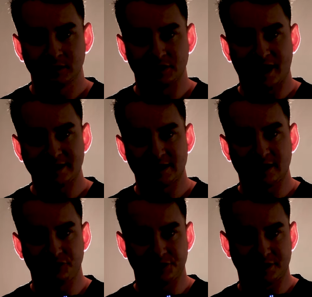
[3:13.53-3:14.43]
So that's an
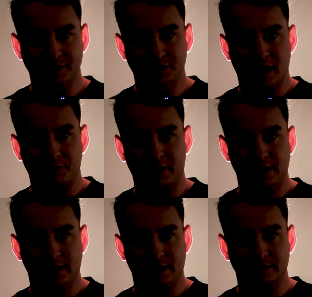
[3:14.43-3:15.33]
interesting shot
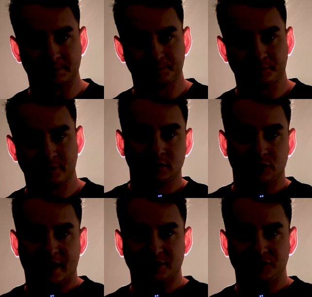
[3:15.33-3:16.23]
right here.
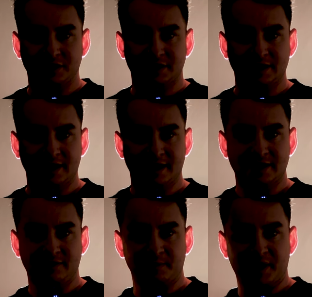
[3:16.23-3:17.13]
So as you can see,
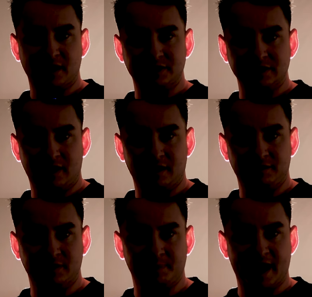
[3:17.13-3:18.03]
it's even bouncing
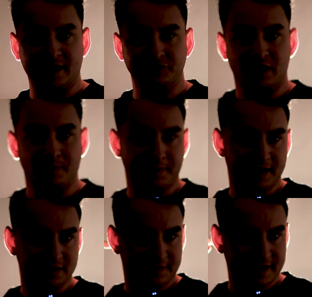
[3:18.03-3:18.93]
off the backdrop.
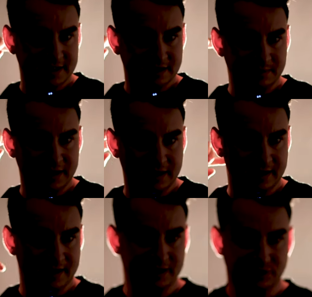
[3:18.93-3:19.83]
It's facing
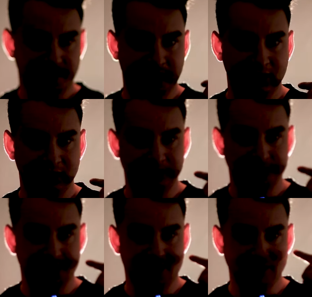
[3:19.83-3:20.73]
me, it's creating
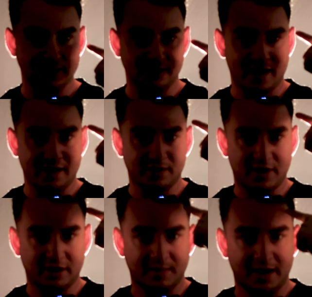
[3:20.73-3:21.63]
this nice line
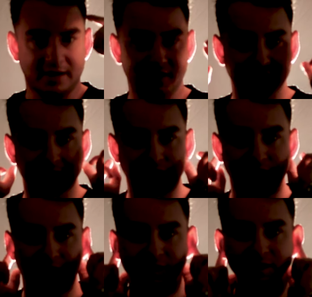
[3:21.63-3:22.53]
around my ears. You
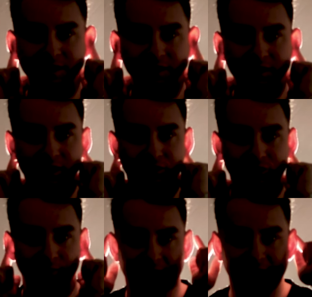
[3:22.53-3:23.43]
could actually see
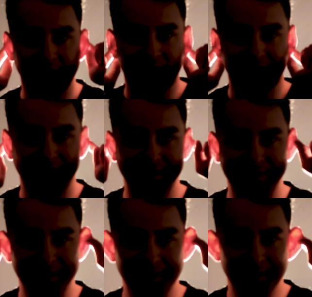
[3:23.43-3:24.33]
through my
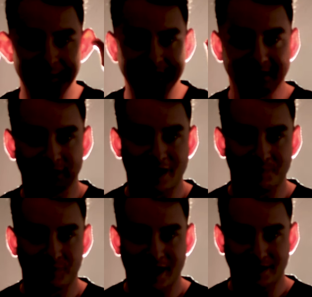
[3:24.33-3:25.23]
ears because of
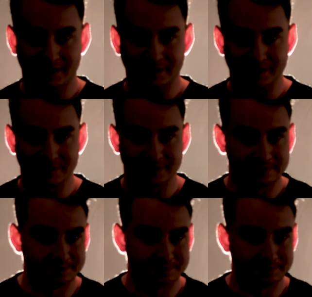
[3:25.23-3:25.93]
how bright it is.